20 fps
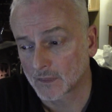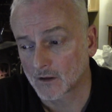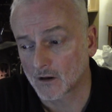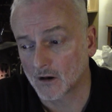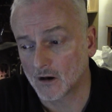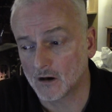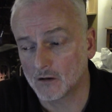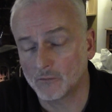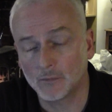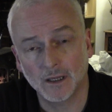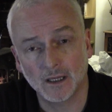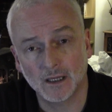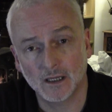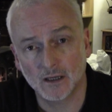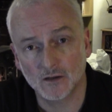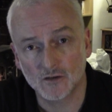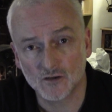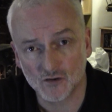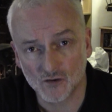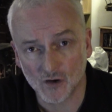are being
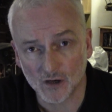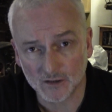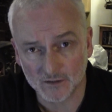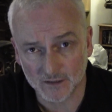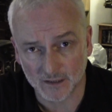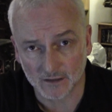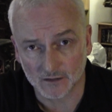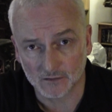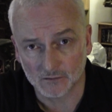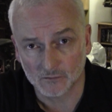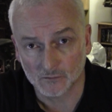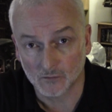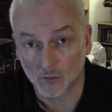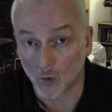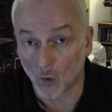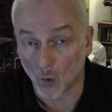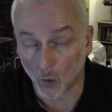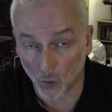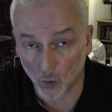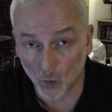instructed,
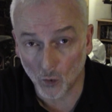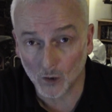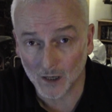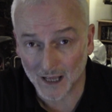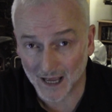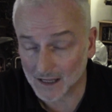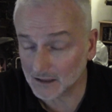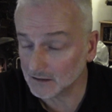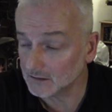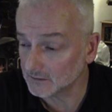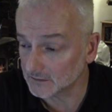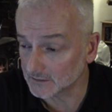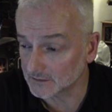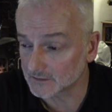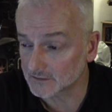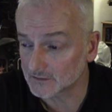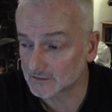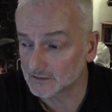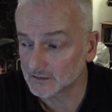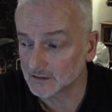all
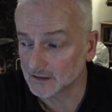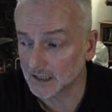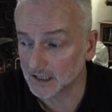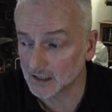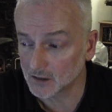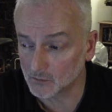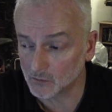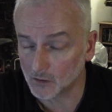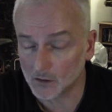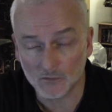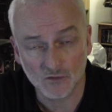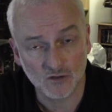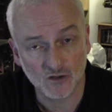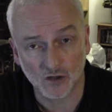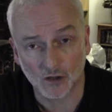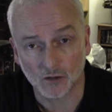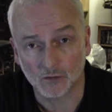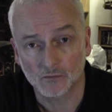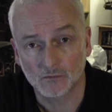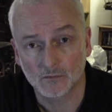elders, it quotes
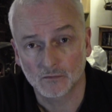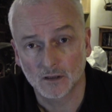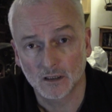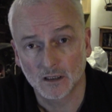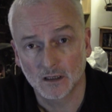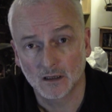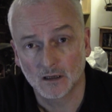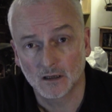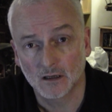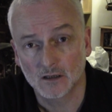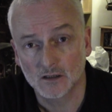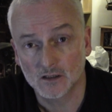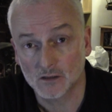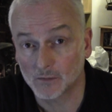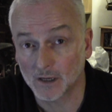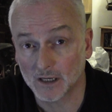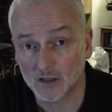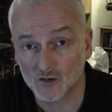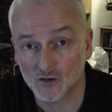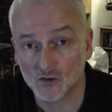you, to
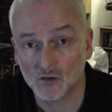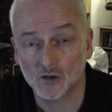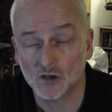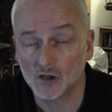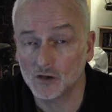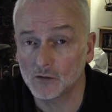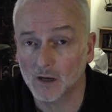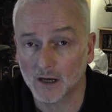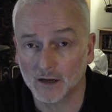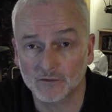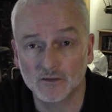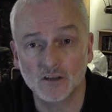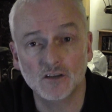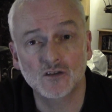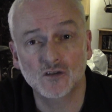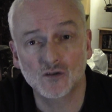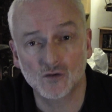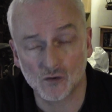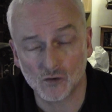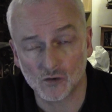make sure you have
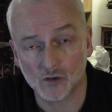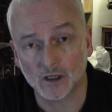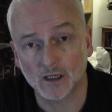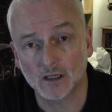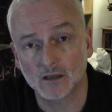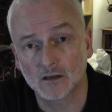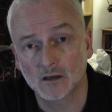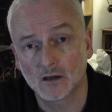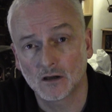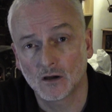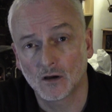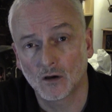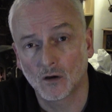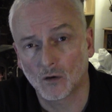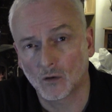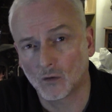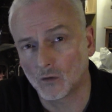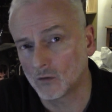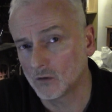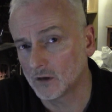destroyed
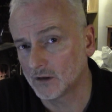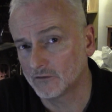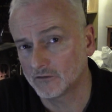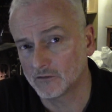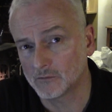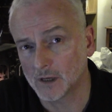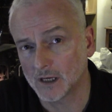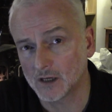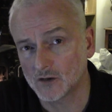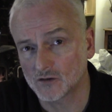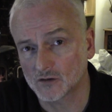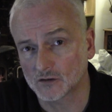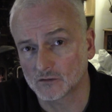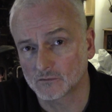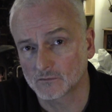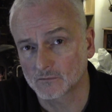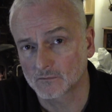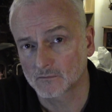all information.